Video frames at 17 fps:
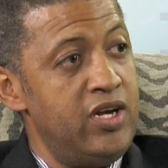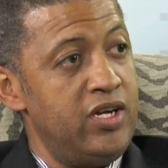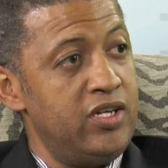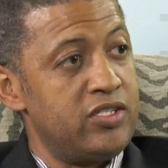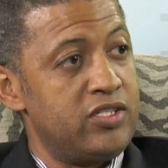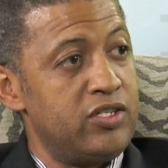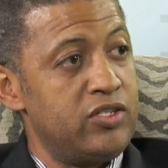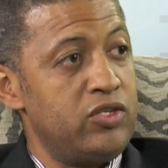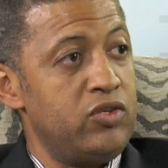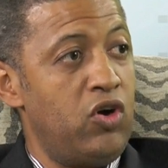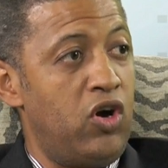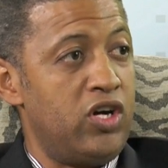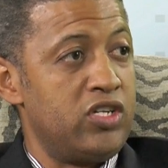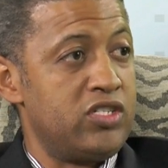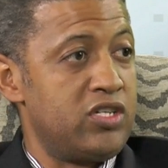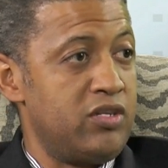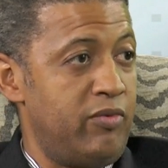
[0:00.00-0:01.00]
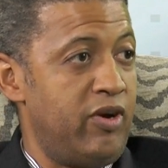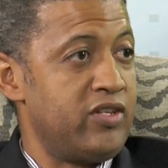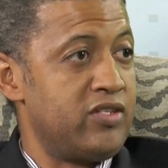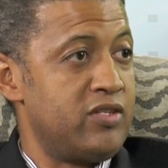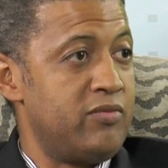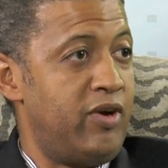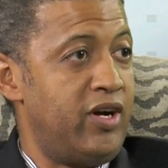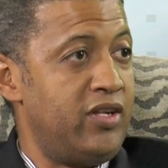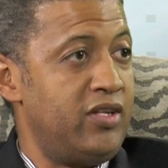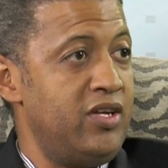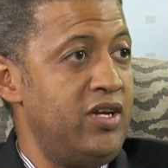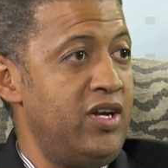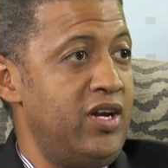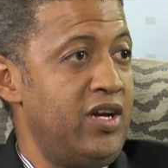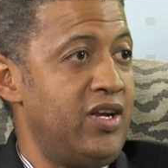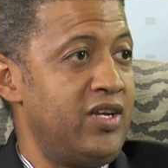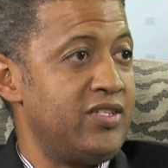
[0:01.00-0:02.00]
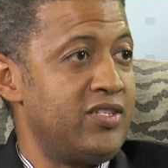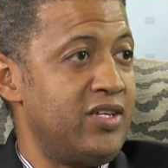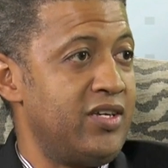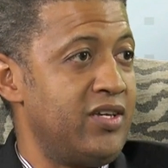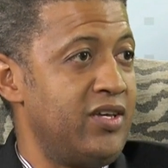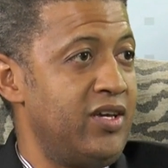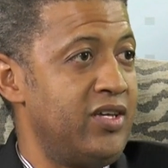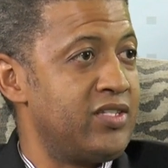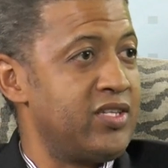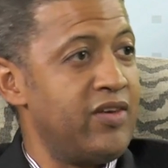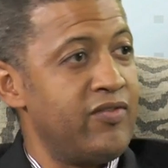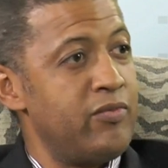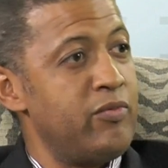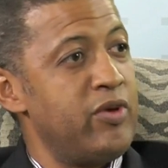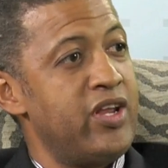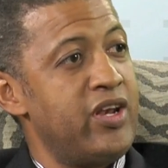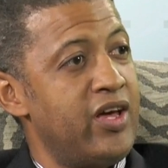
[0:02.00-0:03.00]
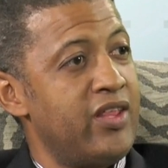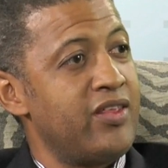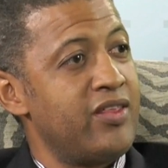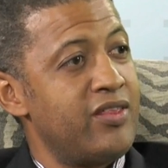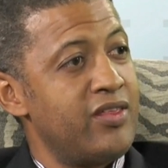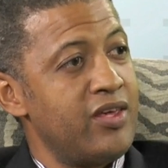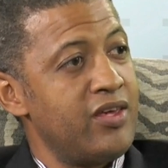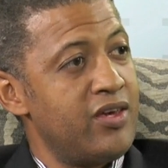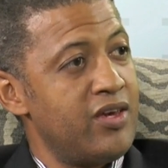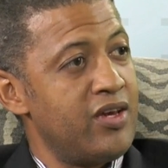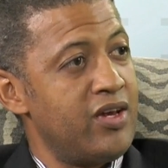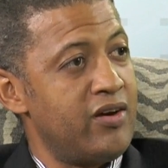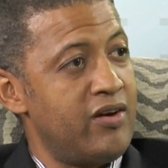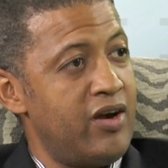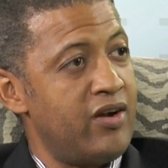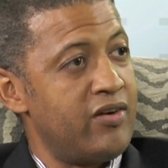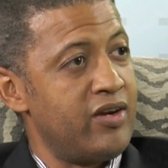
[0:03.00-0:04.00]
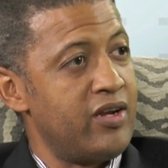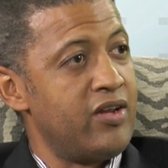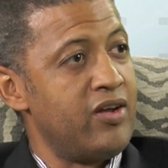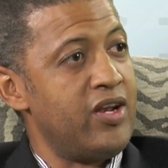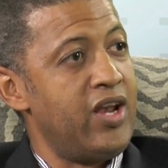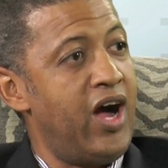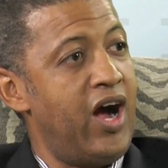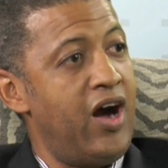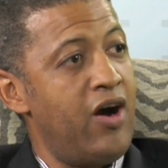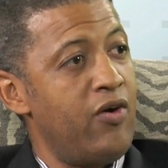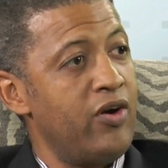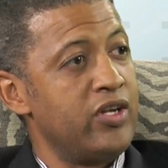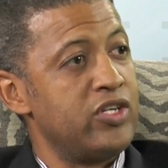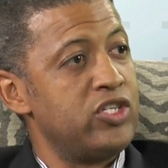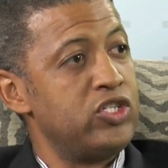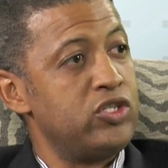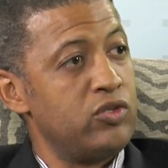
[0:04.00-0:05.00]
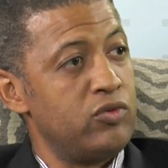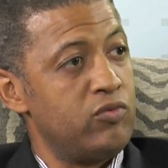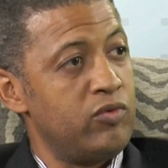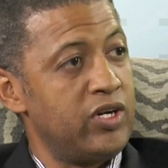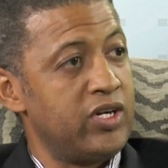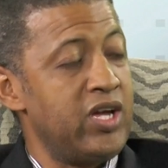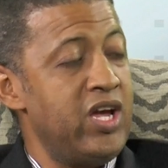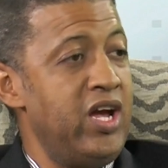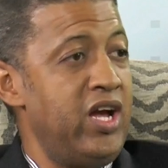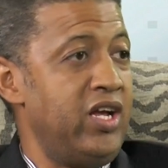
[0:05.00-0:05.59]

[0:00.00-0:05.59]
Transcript: And so you ask about Smile, and I say it's given me another thinking around radio and how it should work.